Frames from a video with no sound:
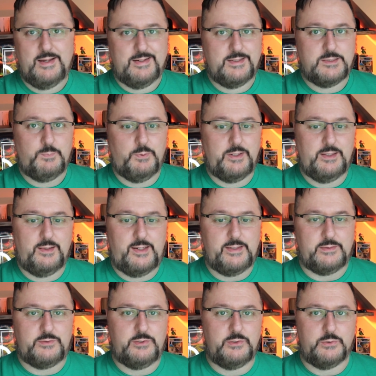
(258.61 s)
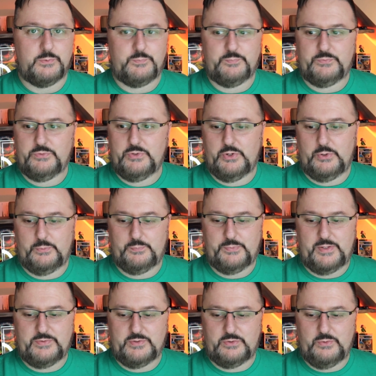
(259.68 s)
It's pretty light too, so
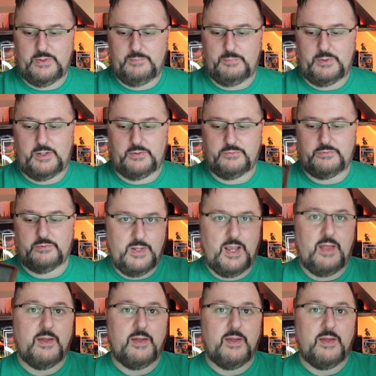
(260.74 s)
that's a great plus.